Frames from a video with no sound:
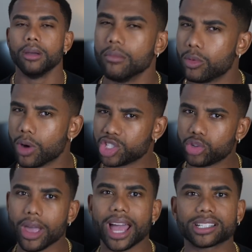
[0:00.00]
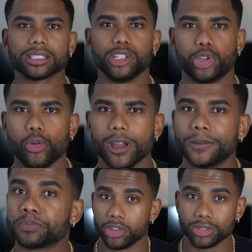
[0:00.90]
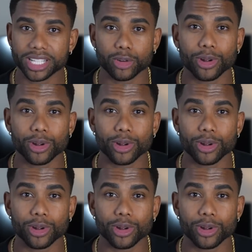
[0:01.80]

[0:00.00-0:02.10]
But once you actually do it, you'll tend to